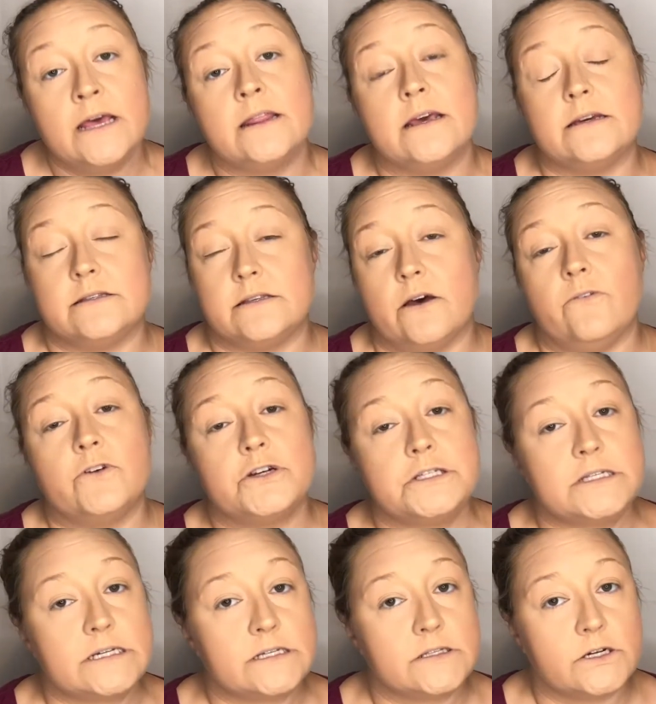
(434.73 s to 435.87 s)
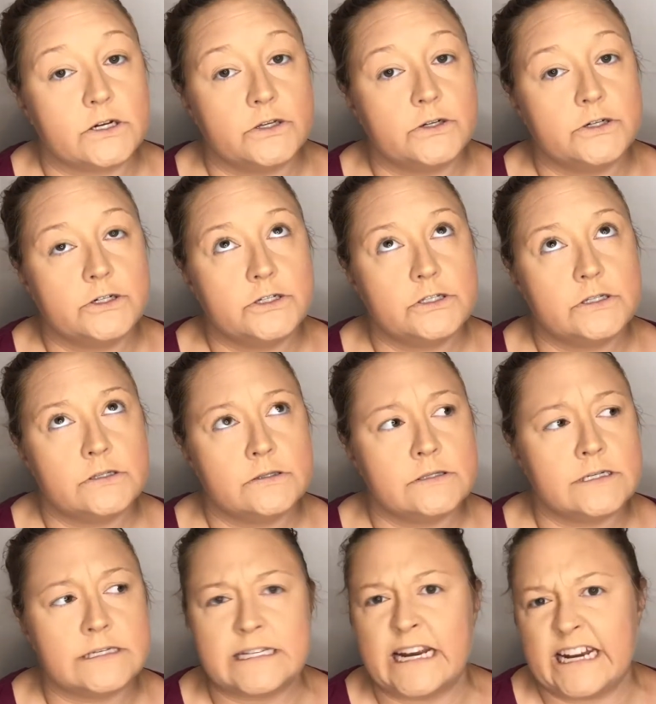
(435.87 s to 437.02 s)
They sell for $6,
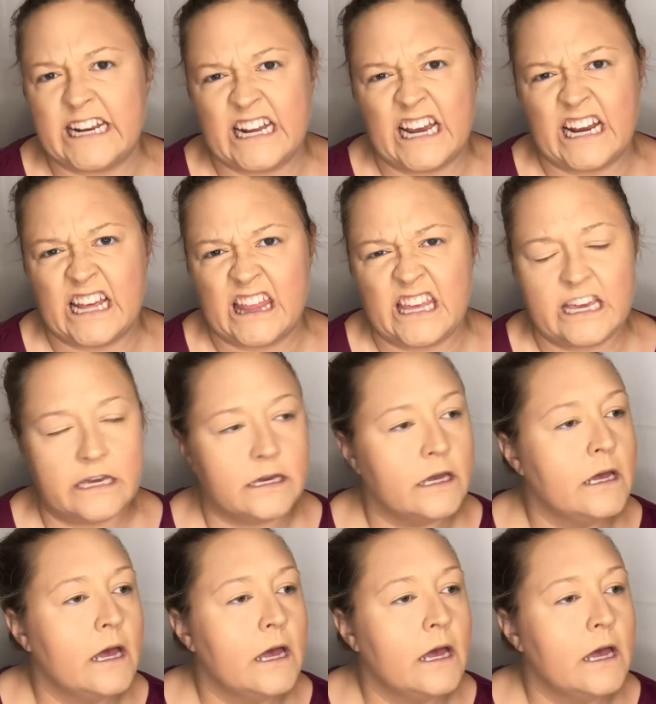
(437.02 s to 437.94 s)
$6.99 I think,